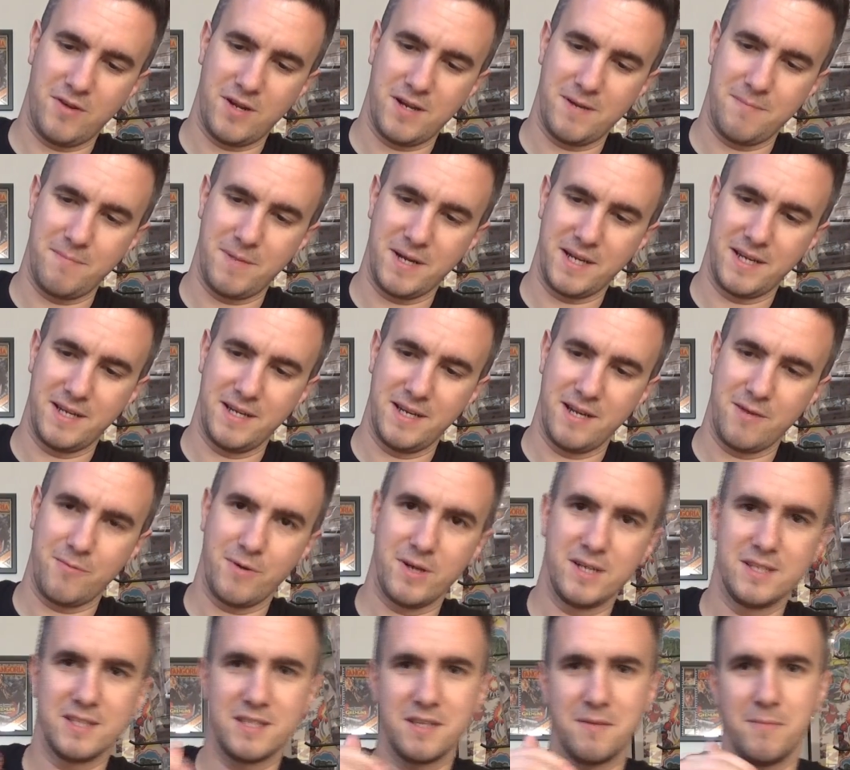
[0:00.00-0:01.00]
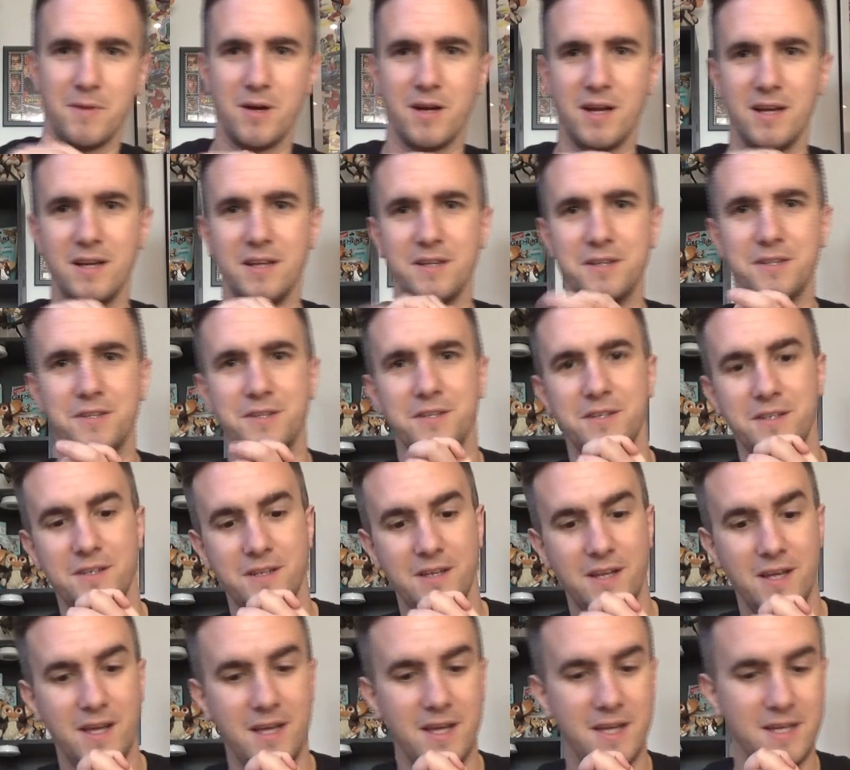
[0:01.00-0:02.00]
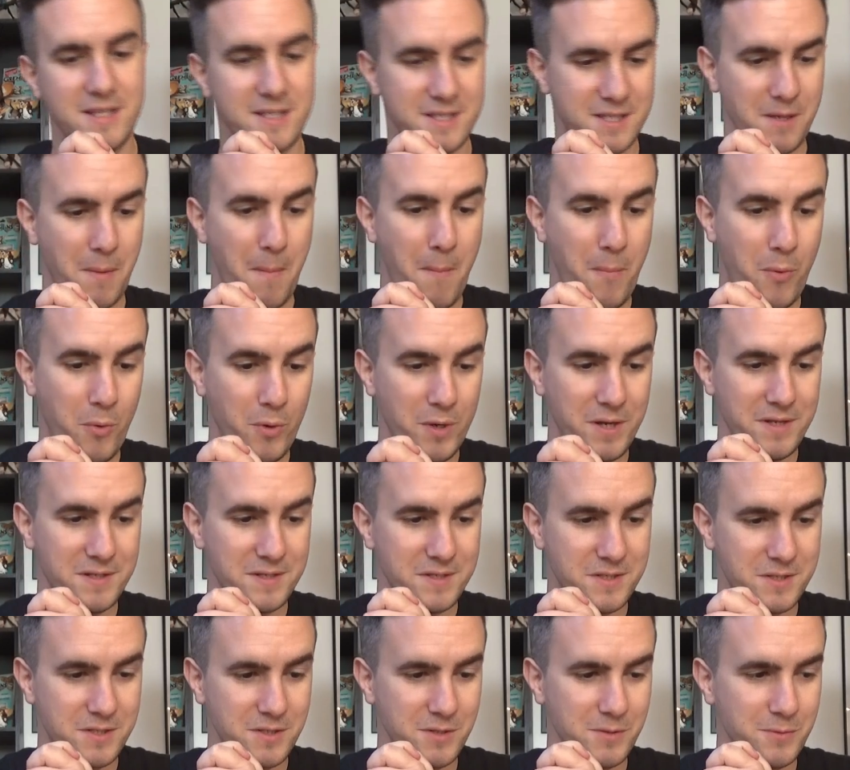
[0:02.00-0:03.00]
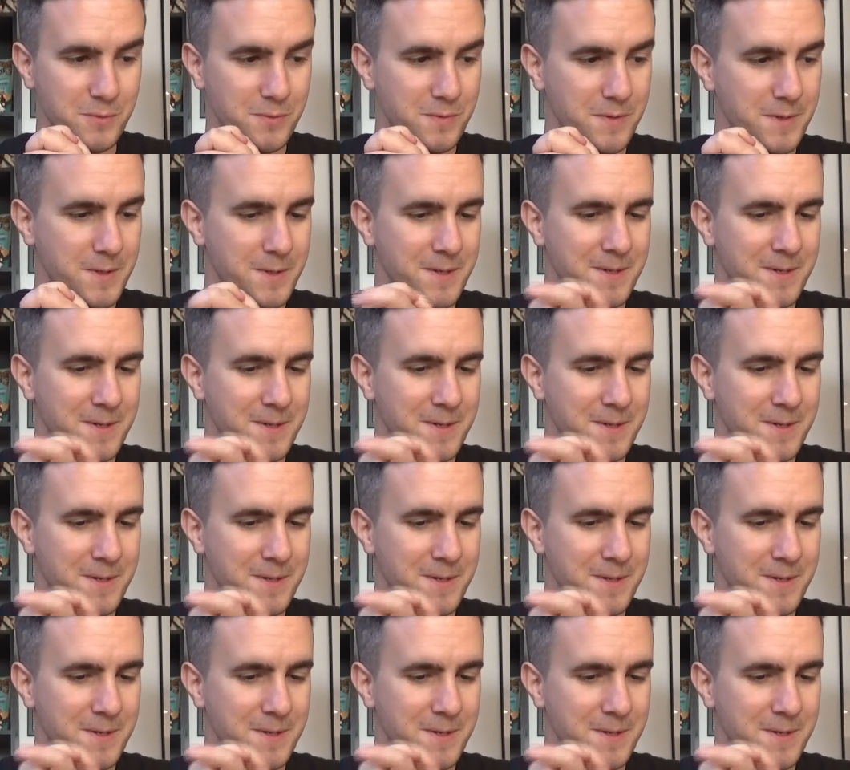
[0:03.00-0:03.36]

making their way into my collection at some point soon.